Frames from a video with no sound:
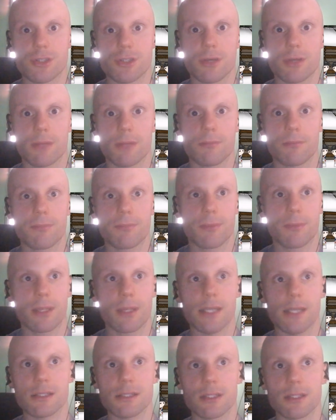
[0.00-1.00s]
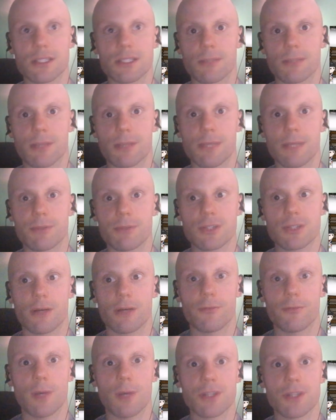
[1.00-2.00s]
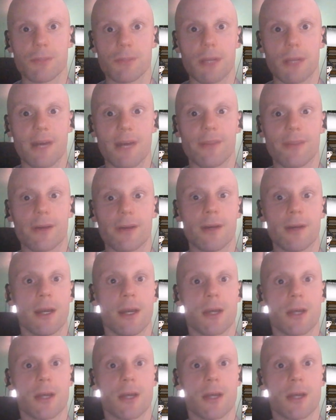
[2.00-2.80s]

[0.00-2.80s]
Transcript: You can easily keep yourself well supplied there.